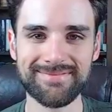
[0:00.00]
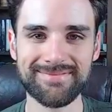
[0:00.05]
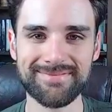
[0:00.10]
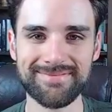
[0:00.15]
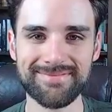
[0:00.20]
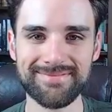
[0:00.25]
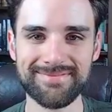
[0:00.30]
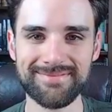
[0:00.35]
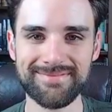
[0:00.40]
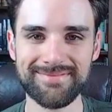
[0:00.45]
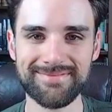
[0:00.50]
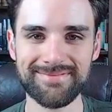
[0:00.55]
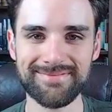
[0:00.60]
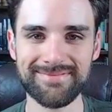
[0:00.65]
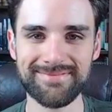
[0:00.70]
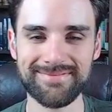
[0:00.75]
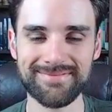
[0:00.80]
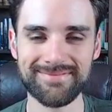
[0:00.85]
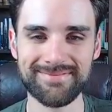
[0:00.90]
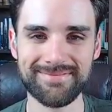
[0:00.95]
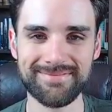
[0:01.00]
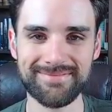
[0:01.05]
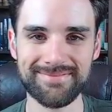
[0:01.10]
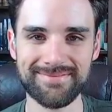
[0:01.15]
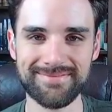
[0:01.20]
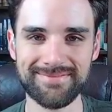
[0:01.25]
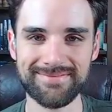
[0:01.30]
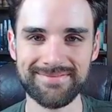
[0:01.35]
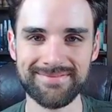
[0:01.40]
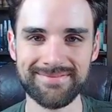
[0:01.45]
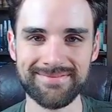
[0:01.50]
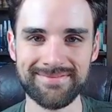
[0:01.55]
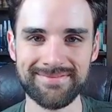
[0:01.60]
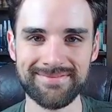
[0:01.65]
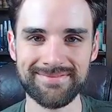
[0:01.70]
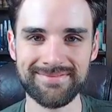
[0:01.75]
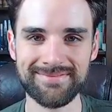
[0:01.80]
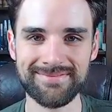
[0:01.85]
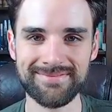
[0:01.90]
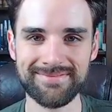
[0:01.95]

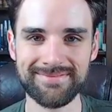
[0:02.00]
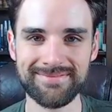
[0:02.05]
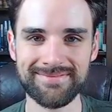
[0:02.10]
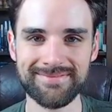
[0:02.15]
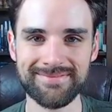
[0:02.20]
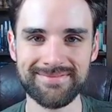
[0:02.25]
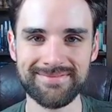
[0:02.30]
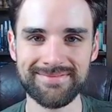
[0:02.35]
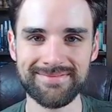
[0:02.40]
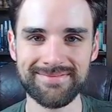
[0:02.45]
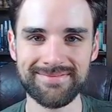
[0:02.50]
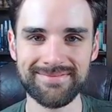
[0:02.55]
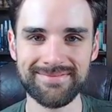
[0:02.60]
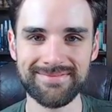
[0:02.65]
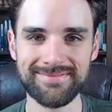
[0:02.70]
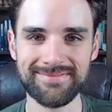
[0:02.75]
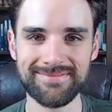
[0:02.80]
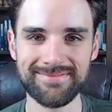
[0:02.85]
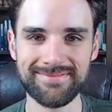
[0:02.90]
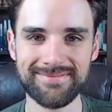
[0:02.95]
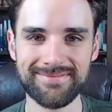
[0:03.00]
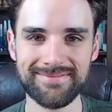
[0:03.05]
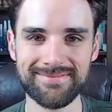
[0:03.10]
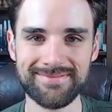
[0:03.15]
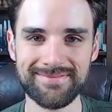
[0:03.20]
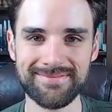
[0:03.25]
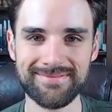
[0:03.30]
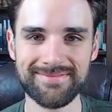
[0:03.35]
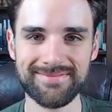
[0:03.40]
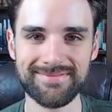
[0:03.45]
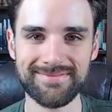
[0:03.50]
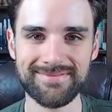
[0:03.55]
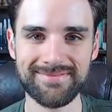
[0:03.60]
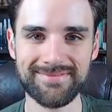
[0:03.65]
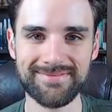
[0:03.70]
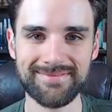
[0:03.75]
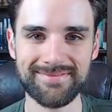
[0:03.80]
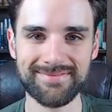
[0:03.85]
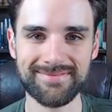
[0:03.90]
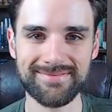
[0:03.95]

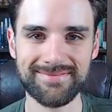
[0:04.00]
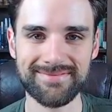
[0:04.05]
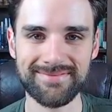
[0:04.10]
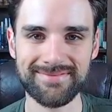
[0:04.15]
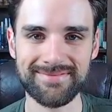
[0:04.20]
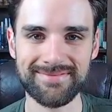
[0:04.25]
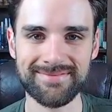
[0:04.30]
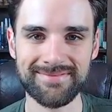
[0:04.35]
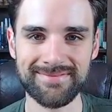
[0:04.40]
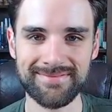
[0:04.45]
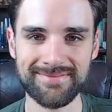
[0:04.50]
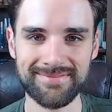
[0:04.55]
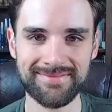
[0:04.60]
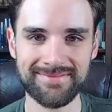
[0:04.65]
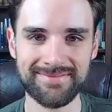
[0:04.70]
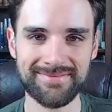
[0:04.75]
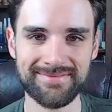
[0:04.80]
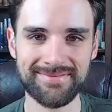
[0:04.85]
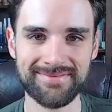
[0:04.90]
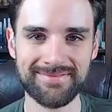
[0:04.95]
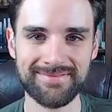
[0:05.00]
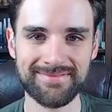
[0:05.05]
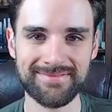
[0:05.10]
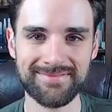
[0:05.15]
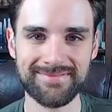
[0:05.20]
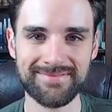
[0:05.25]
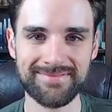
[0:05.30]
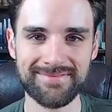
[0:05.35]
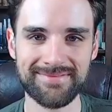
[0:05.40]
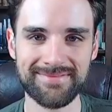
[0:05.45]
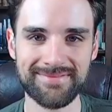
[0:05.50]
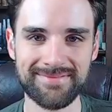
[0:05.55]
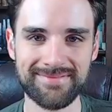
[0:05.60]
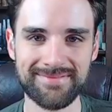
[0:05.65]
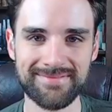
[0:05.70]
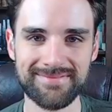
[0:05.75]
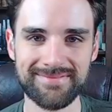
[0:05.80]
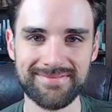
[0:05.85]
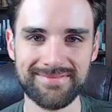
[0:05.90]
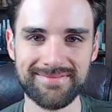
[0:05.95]

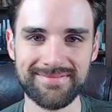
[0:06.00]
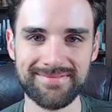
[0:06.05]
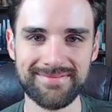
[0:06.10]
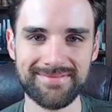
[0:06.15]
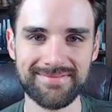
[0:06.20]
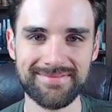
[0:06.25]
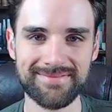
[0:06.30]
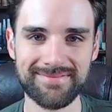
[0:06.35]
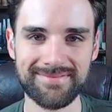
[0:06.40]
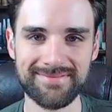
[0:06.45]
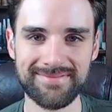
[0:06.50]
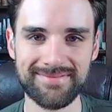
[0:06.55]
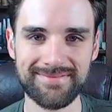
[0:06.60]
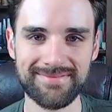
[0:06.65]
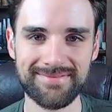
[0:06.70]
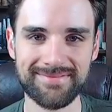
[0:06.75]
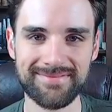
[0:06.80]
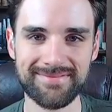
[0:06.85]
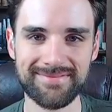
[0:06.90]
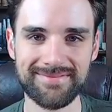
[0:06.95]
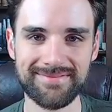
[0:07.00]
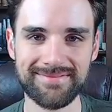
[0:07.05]
[no speech]